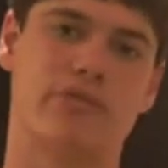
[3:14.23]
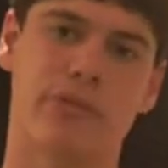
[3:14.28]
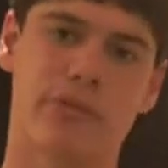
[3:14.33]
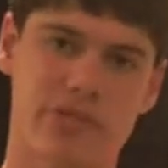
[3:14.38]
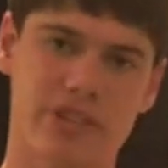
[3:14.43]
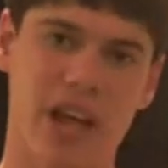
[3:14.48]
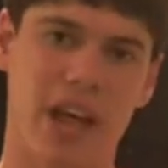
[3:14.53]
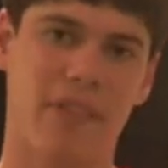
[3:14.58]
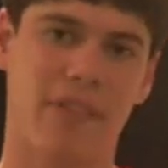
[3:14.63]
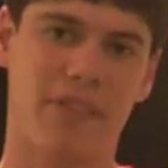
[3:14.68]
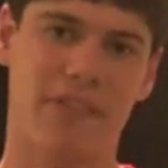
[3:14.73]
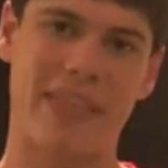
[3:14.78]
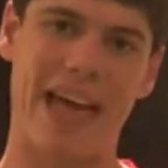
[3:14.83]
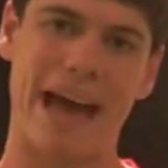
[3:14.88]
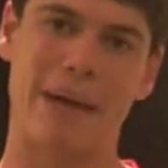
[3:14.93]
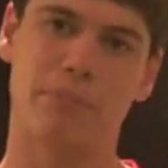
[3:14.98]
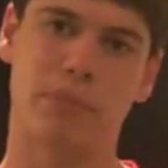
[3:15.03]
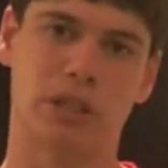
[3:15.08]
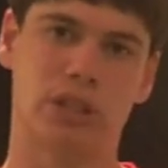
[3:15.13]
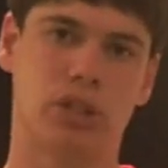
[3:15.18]
So there's not
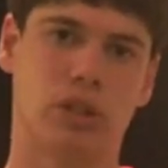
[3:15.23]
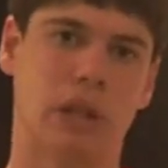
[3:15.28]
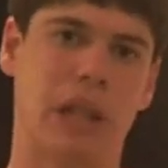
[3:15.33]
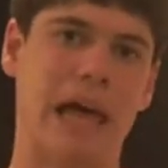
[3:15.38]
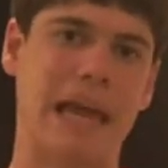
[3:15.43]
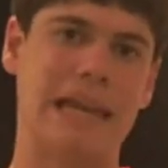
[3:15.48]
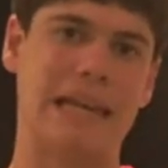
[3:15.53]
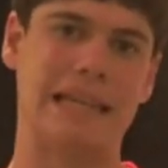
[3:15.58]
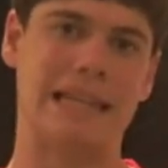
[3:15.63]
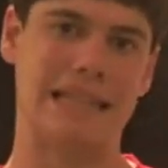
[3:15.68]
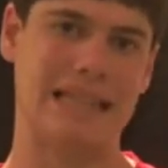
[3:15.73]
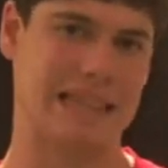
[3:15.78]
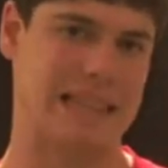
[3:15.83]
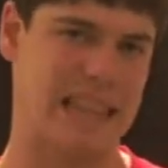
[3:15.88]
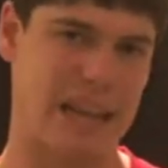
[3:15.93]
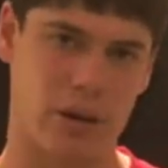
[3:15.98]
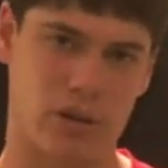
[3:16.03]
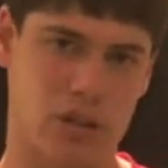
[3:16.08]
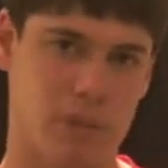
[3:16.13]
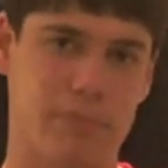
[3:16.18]
that much light
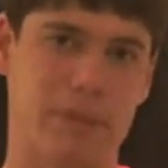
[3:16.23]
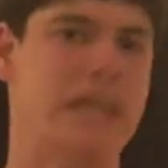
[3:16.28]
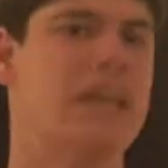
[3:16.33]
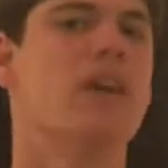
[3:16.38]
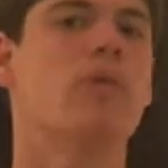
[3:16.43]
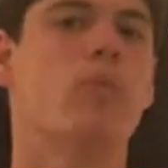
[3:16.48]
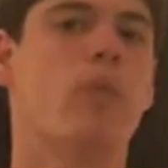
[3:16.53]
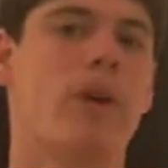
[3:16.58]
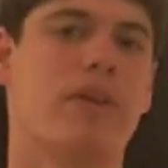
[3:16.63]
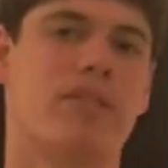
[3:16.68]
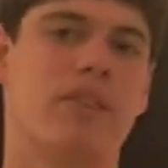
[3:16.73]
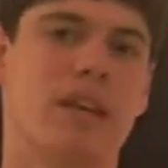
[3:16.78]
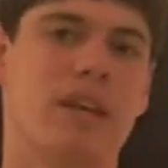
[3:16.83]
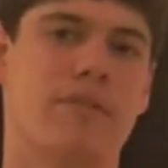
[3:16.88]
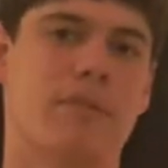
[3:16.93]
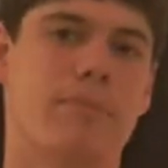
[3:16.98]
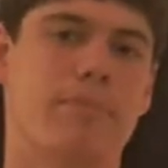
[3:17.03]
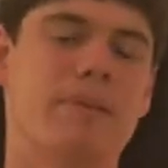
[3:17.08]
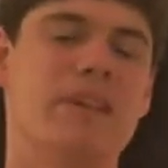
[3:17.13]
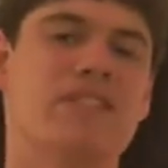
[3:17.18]
there to begin with to
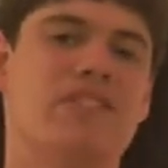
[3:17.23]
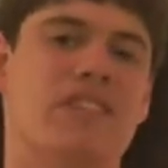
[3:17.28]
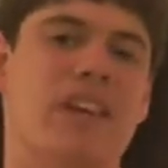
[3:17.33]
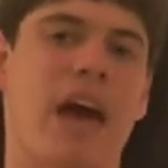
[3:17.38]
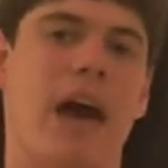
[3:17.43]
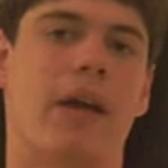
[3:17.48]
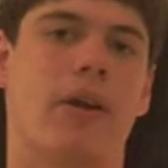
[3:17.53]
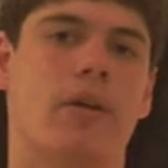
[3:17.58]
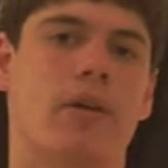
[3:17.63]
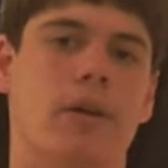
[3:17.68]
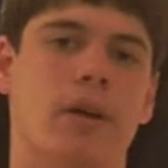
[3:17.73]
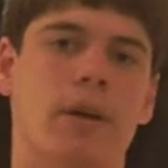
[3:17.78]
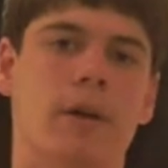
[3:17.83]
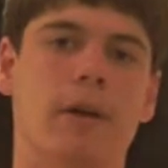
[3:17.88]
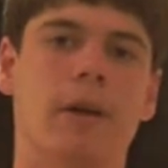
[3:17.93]
even be scattered.